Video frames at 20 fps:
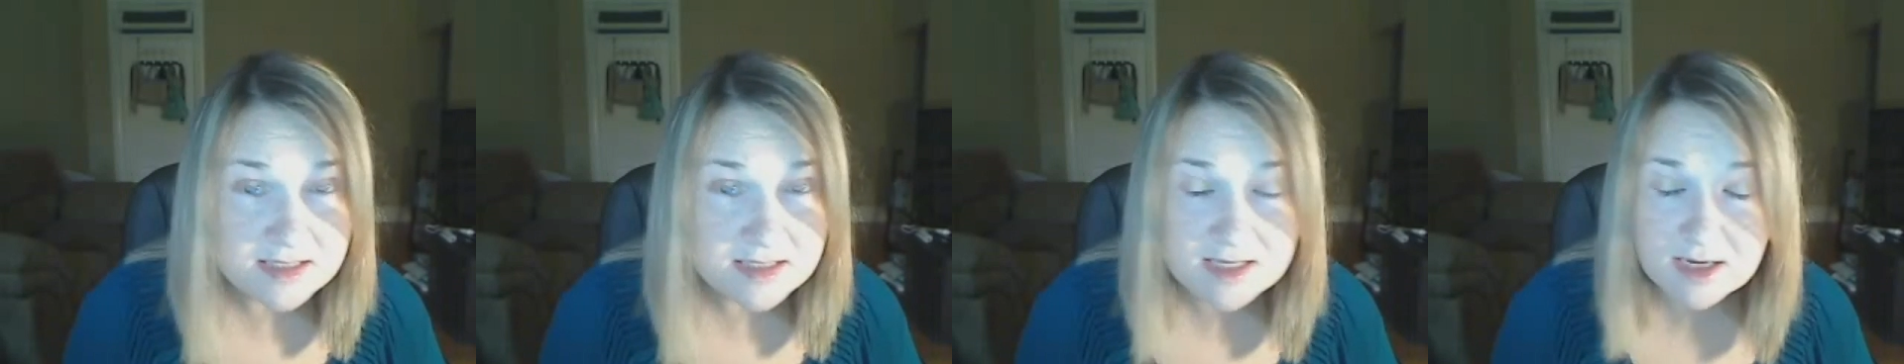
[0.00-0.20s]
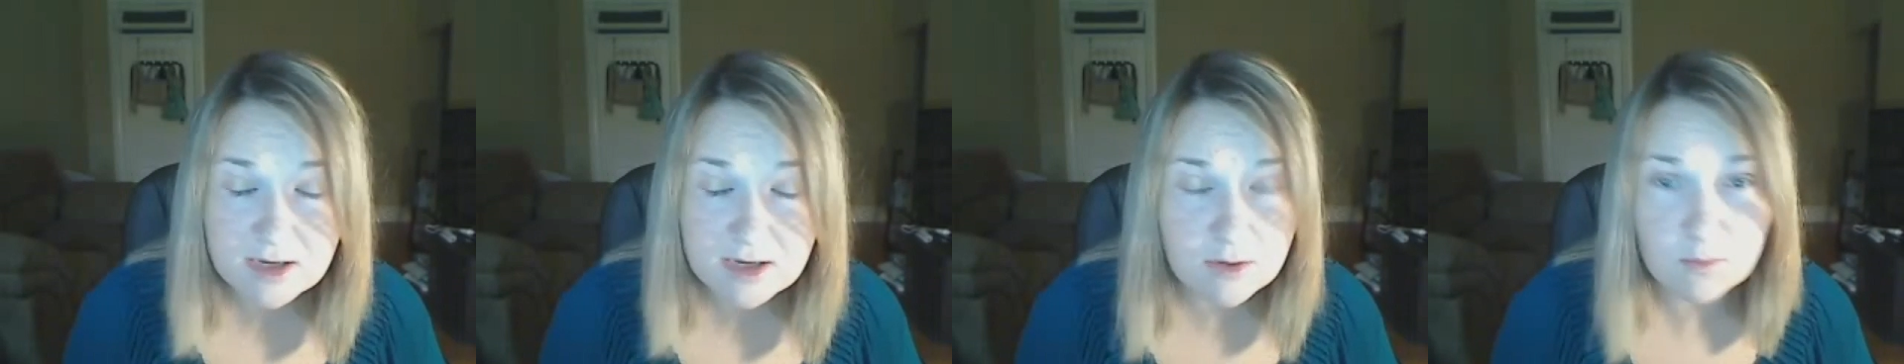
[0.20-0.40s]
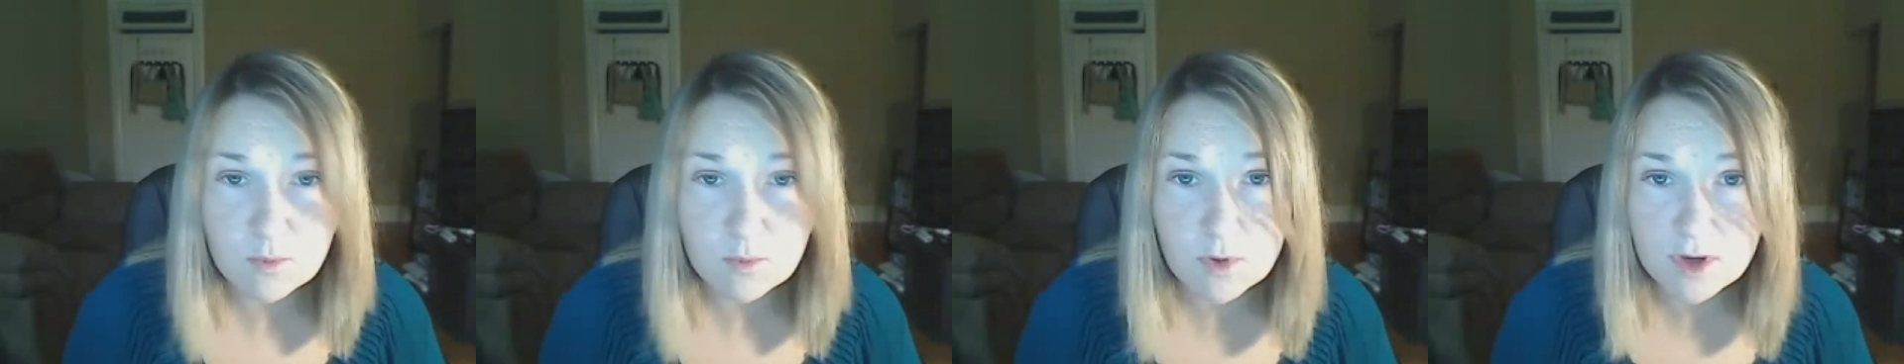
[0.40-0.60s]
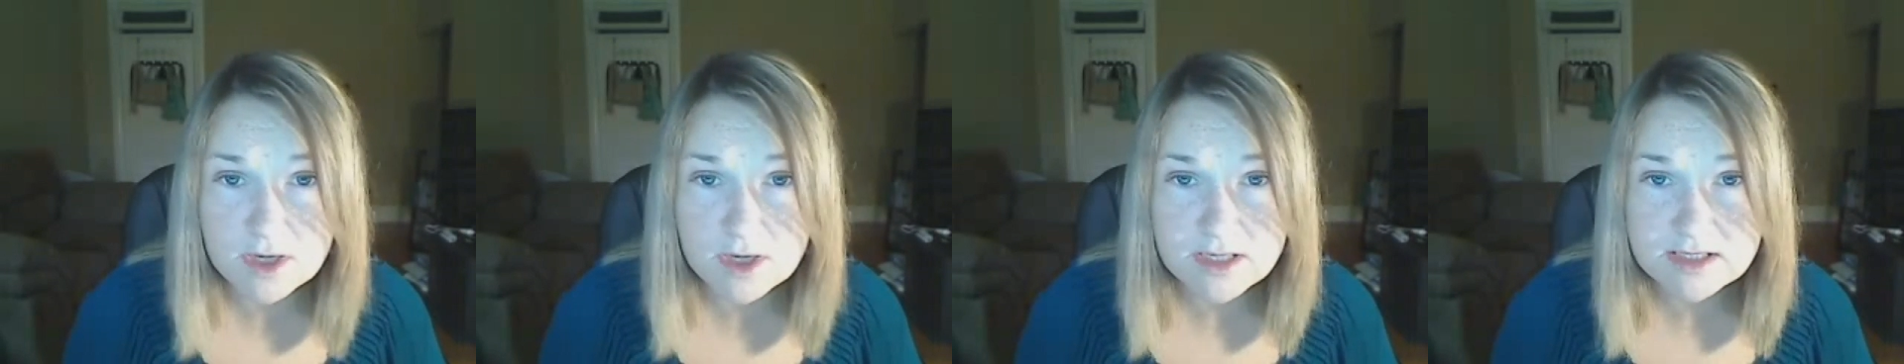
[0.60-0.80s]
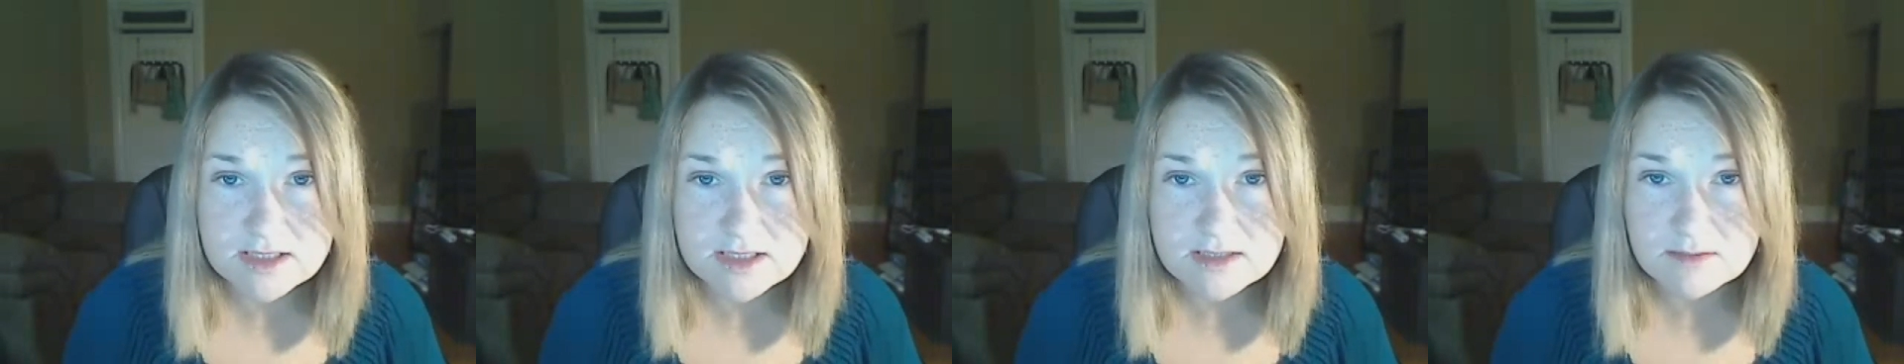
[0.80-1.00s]
It could work
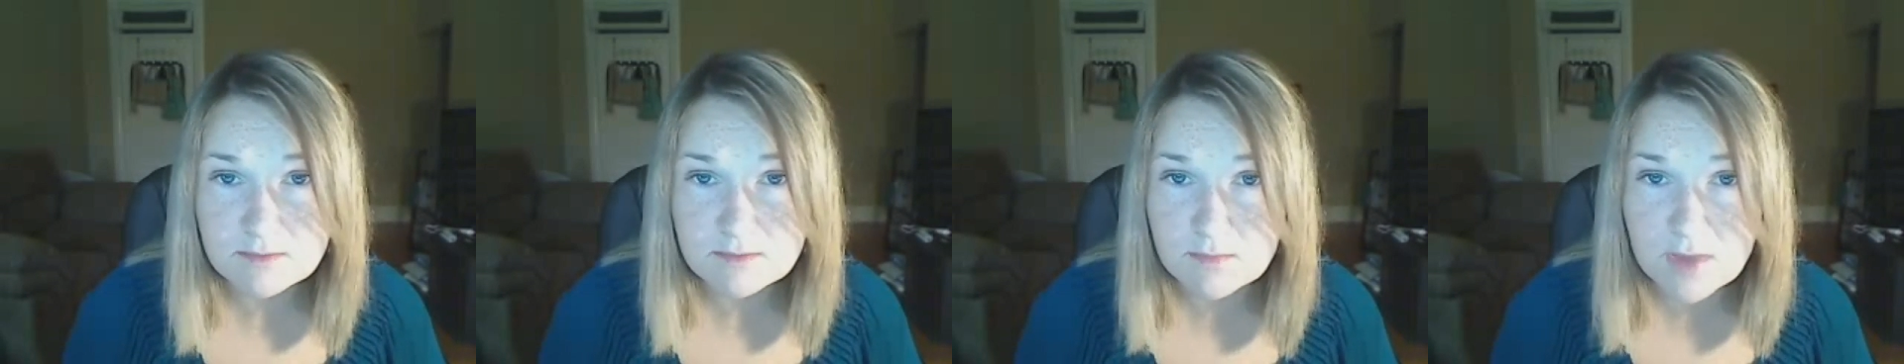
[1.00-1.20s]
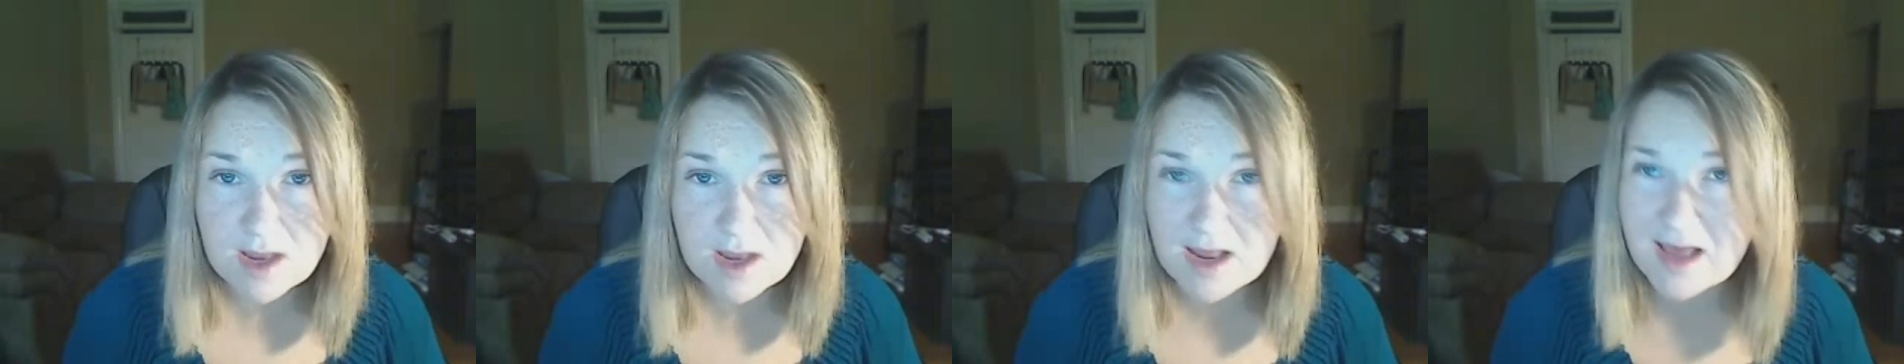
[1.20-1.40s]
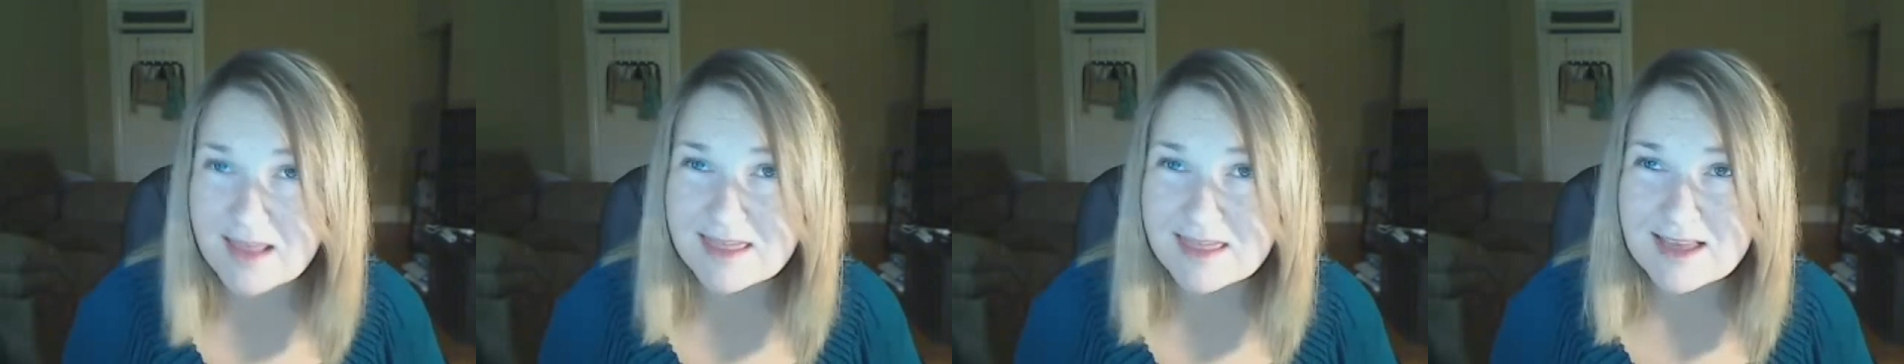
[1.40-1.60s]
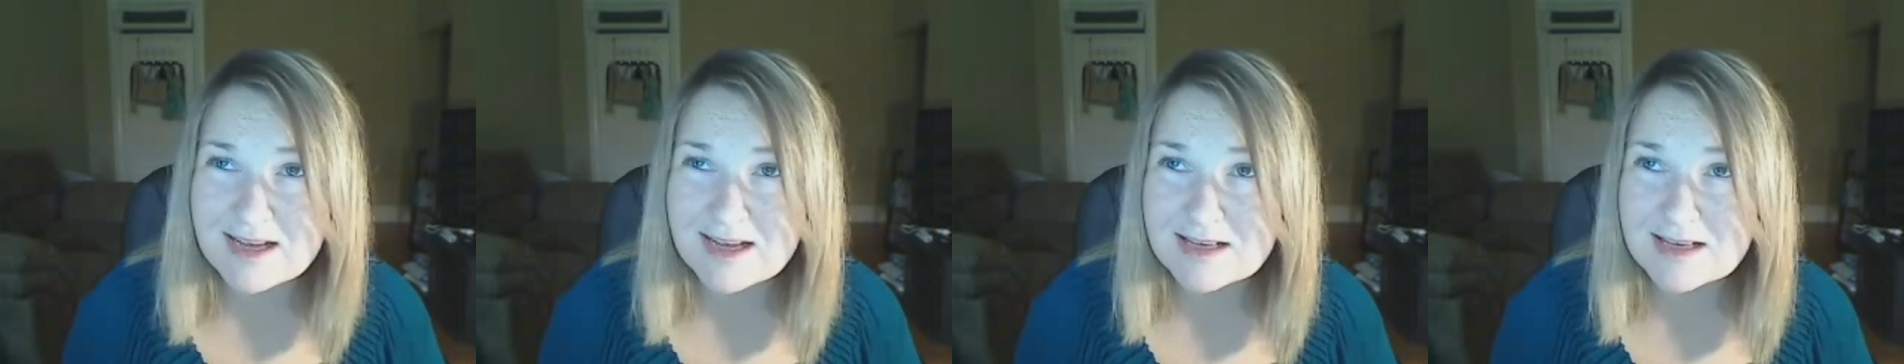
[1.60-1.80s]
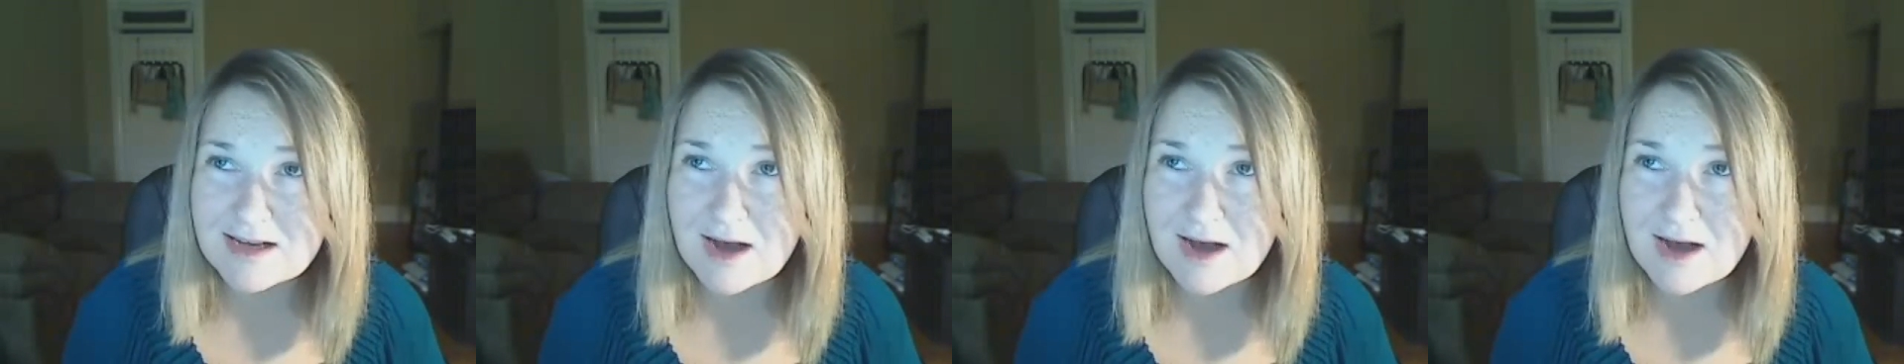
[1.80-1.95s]
as, I think,